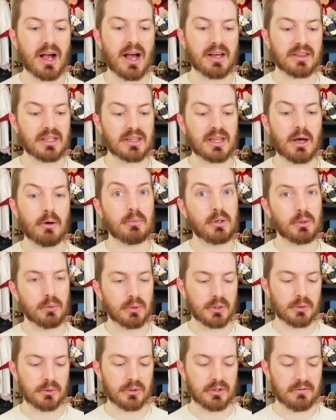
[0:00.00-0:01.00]
I think that would be
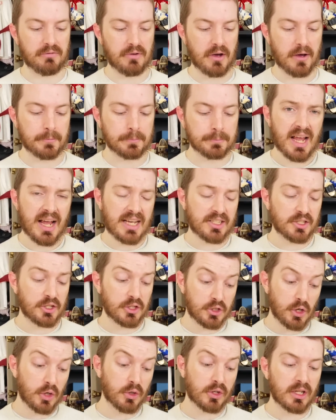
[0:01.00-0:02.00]
really, really fun. As an
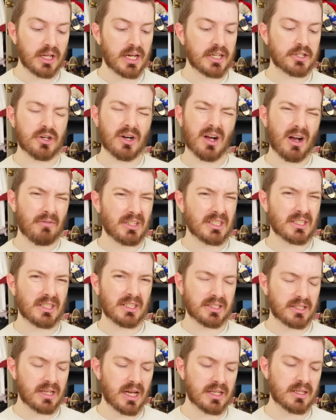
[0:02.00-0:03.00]
adult collector, obviously
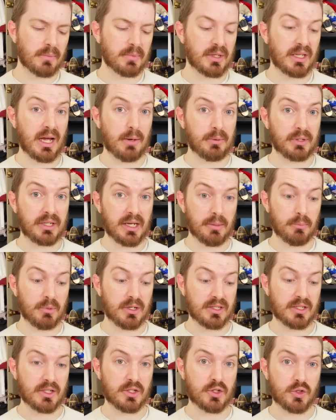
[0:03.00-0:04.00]
it's not something I would get
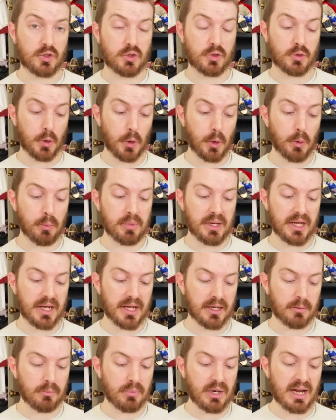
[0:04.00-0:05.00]
because it's so
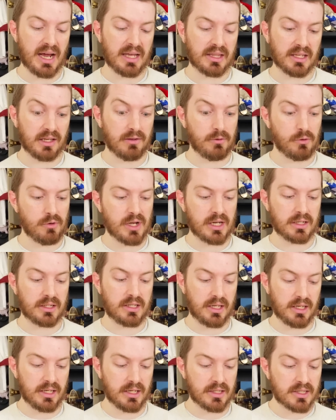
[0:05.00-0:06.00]
big, but I think if you had
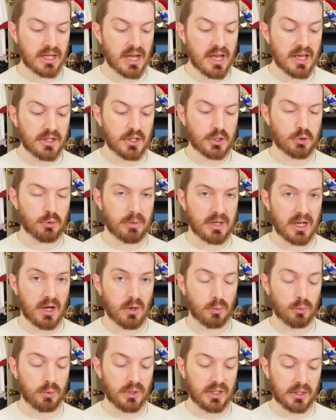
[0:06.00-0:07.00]
kids, this would be a
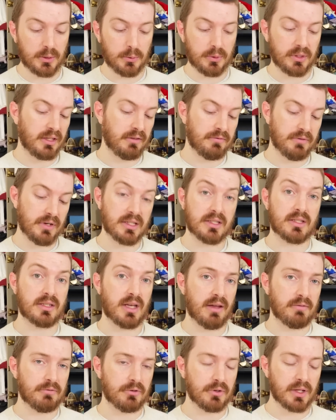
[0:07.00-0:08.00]
really, really fun
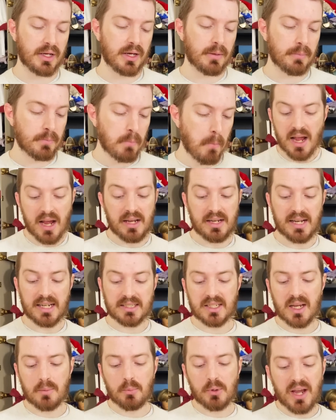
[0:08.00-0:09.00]
set for them. And
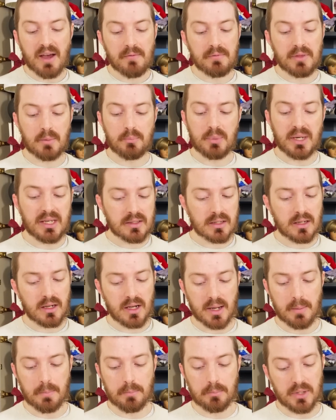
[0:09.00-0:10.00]
next up, we have the Pizza
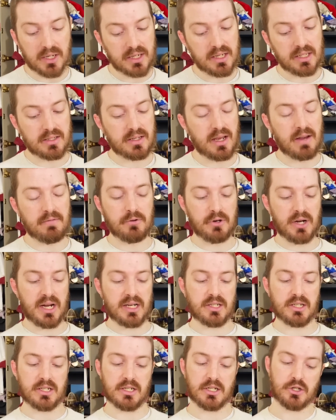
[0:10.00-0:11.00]
Hut Book It set for
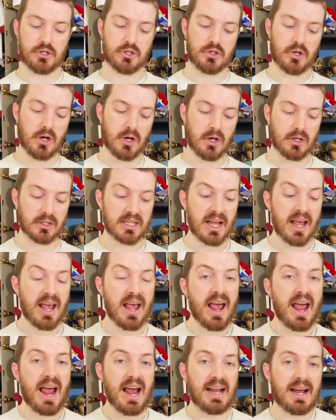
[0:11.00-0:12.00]
18-inch dolls.
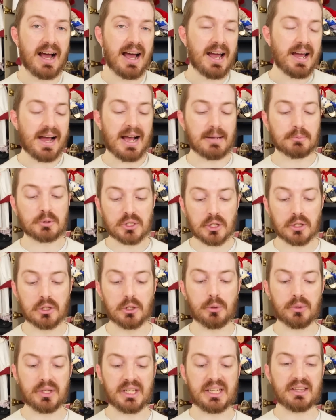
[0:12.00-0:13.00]
And I
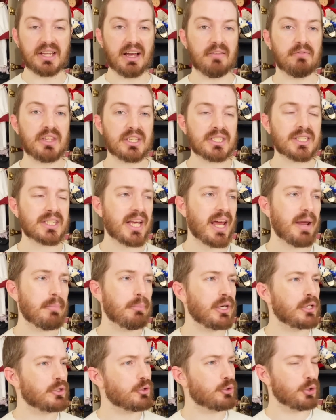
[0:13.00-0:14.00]
absolutely love this set,
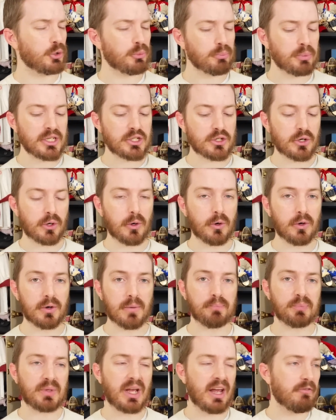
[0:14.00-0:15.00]
but truth be told,
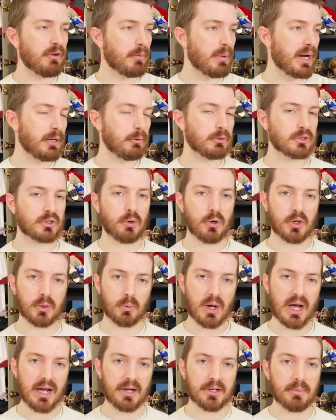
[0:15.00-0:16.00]
everybody was going
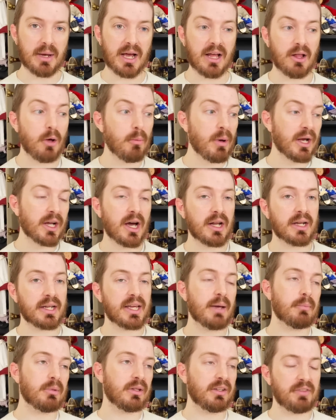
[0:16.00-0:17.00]
wild about, oh my God, I
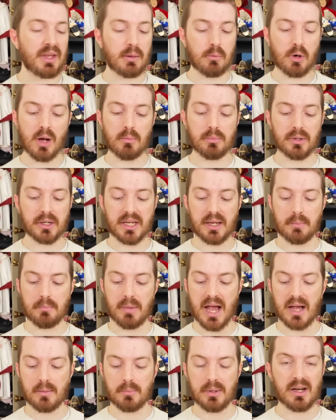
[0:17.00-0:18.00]
can't believe they brought Book It
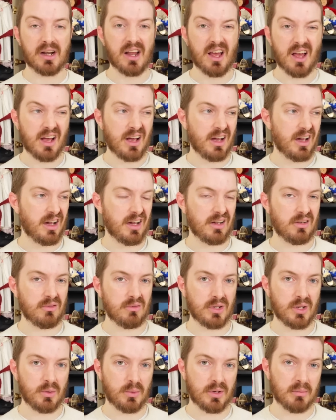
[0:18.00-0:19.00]
back, but I don't
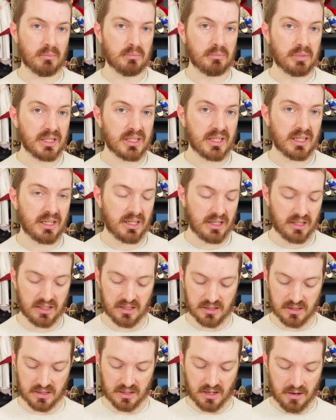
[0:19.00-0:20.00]
know what Book It
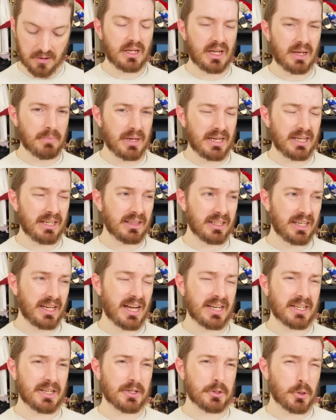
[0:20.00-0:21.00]
is. Admittedly,
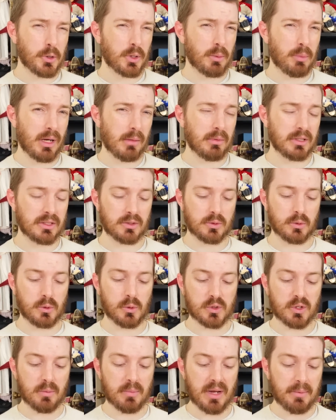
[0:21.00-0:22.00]
I didn't go to public school,
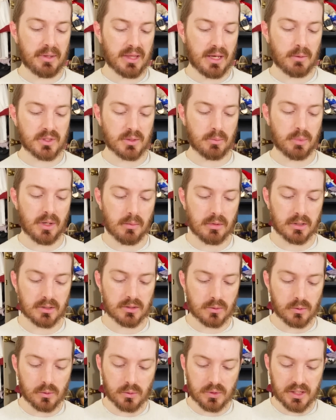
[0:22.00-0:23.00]
so maybe that was a public
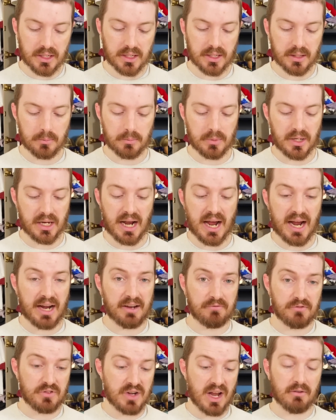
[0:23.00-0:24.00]
school thing, but I
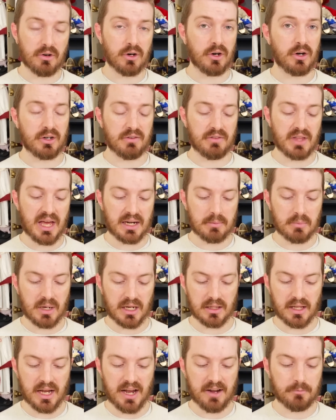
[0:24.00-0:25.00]
have never heard of that in my
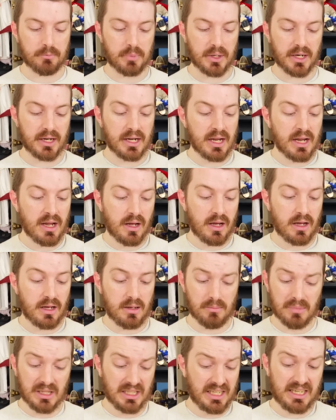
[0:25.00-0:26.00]
life. But
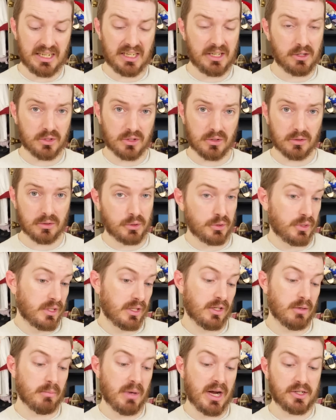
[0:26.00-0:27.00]
millennials are losing
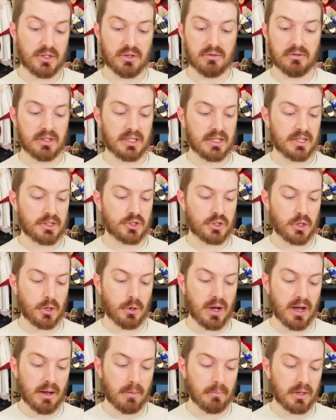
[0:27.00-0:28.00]
their mind over this, so
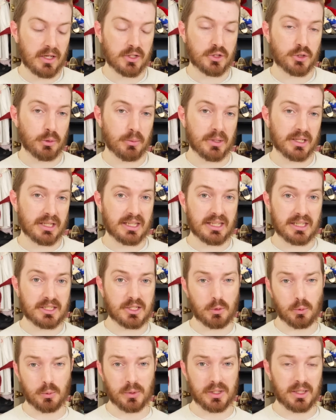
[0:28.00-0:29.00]
I'm assuming that it's
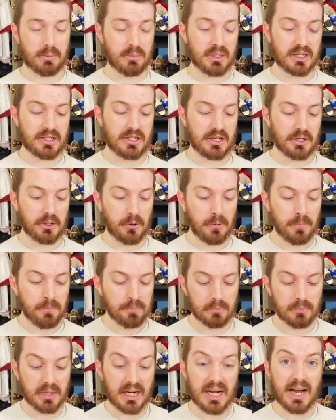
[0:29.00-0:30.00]
a really big deal.
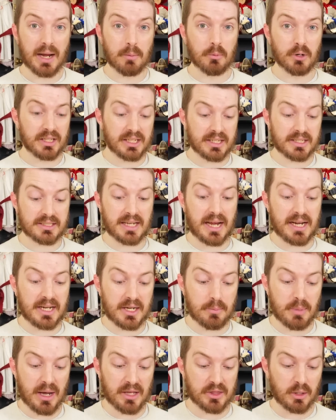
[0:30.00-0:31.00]
But I am really excited
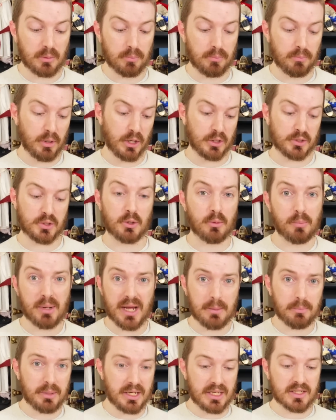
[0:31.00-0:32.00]
about the personal
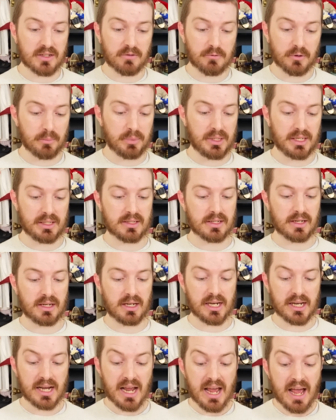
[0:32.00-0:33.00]
pan pizza from Pizza Hut.